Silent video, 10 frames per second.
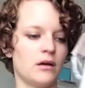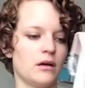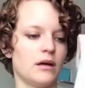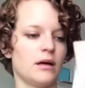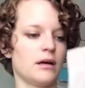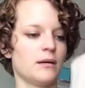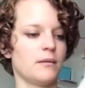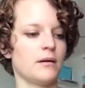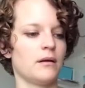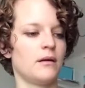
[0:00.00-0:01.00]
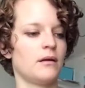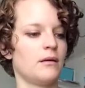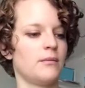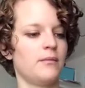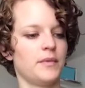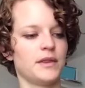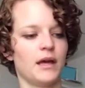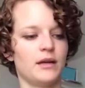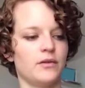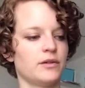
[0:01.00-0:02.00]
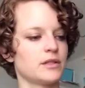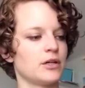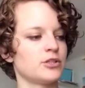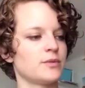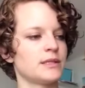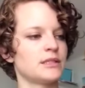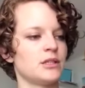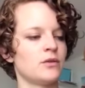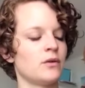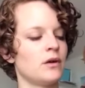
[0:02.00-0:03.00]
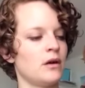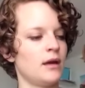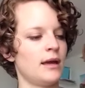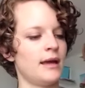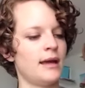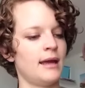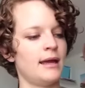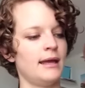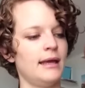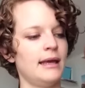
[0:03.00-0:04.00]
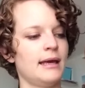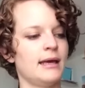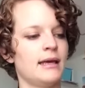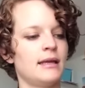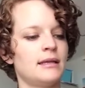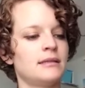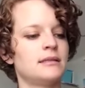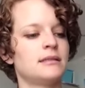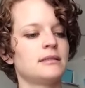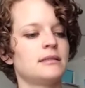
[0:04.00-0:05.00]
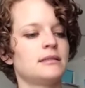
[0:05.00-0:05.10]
but I know there's larger ones too. And